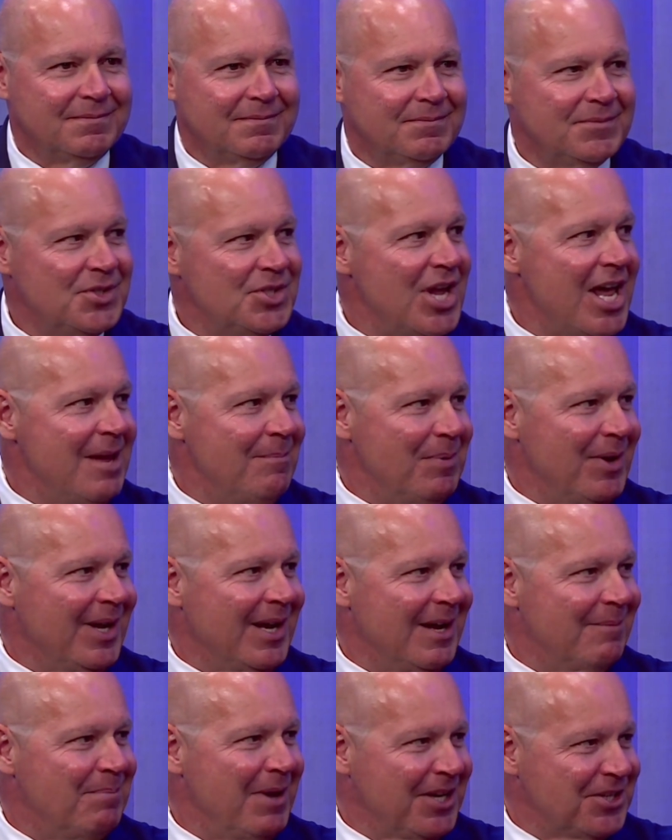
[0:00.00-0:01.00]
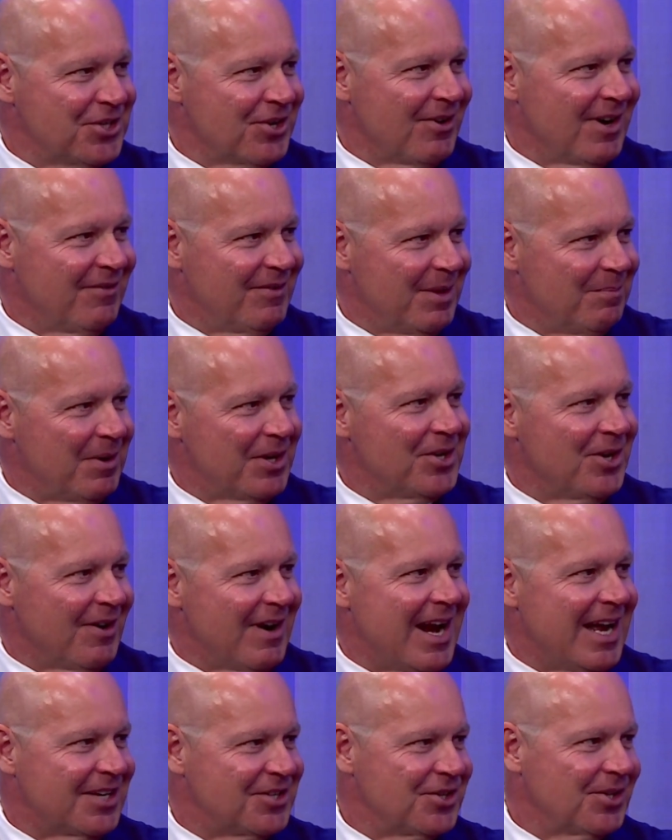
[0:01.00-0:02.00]
taping a picture of it, but you're
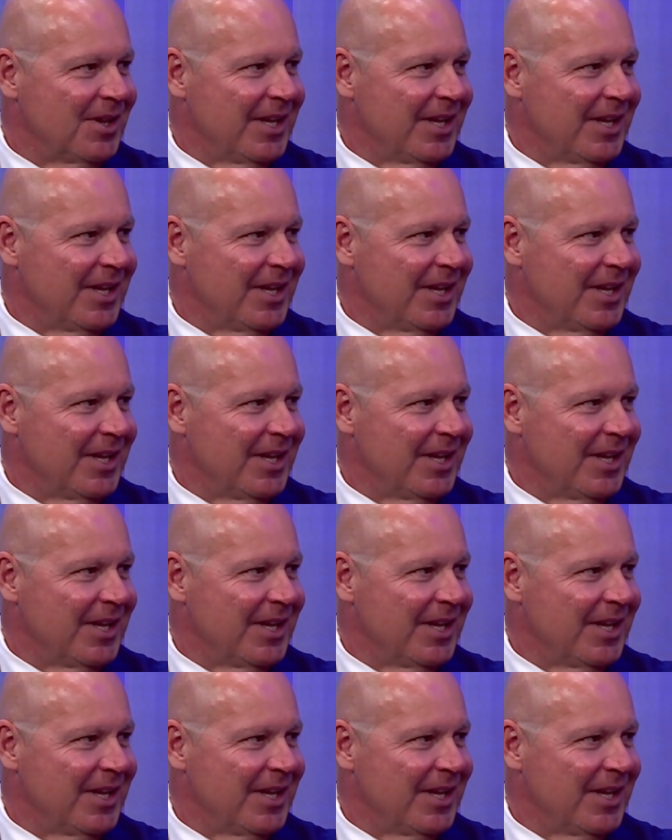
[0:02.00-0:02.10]
actually...